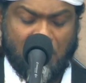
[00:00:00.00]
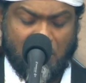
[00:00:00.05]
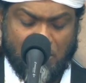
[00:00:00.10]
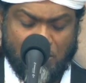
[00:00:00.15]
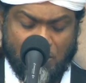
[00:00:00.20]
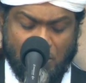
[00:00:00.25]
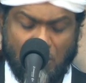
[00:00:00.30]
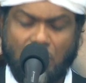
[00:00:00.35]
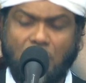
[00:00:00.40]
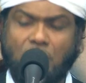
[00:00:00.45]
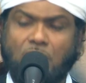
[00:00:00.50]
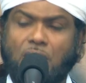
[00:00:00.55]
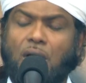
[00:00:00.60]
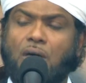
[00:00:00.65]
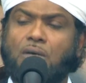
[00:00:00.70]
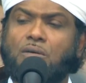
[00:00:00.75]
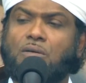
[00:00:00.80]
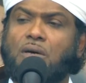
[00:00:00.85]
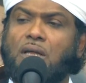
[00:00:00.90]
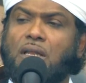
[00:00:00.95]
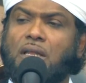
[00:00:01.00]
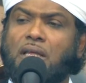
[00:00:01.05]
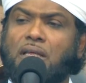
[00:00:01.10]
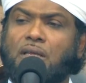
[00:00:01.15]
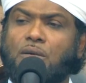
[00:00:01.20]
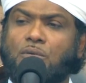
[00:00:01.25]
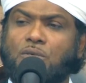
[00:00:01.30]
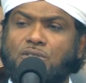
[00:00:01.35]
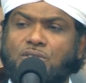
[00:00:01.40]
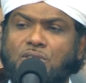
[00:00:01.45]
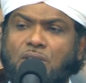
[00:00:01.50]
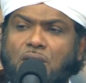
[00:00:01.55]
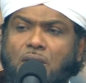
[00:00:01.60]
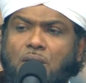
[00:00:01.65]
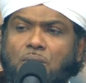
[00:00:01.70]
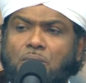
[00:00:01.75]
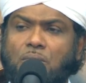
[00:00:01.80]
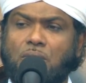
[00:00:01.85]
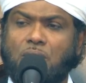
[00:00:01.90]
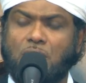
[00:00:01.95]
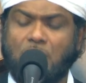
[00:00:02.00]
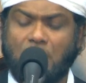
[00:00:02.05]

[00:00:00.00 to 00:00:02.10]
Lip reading: sallallahu alayhi wa sallam